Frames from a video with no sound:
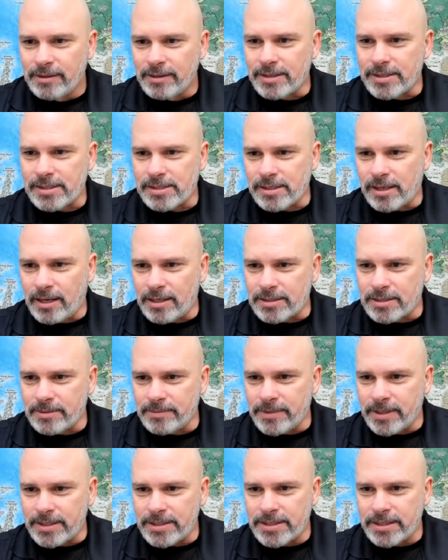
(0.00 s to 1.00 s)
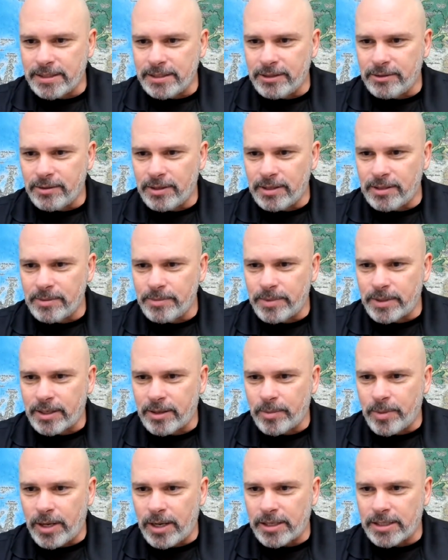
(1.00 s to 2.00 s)
This is awesome. I've seen you on
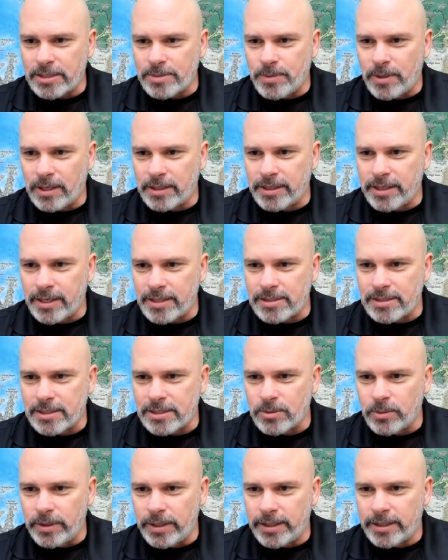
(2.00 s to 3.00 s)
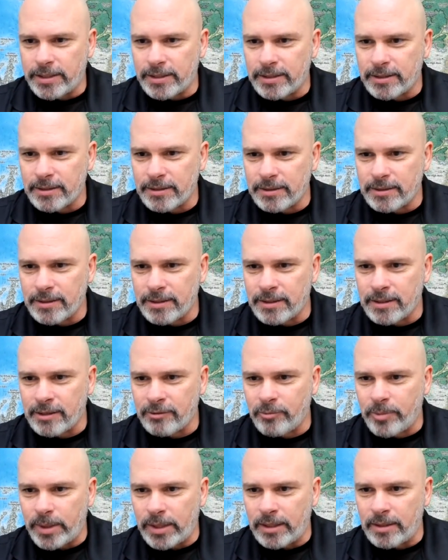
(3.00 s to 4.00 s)
BiggerPockets podcast this week and
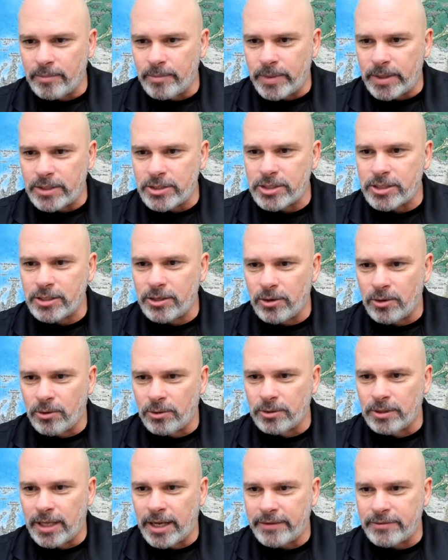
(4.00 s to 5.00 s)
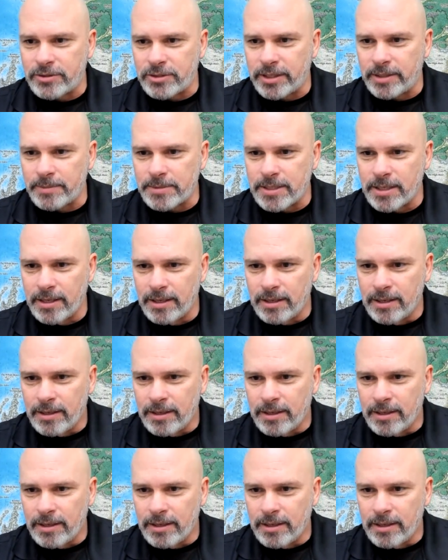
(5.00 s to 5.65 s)
have been binging your old live streams.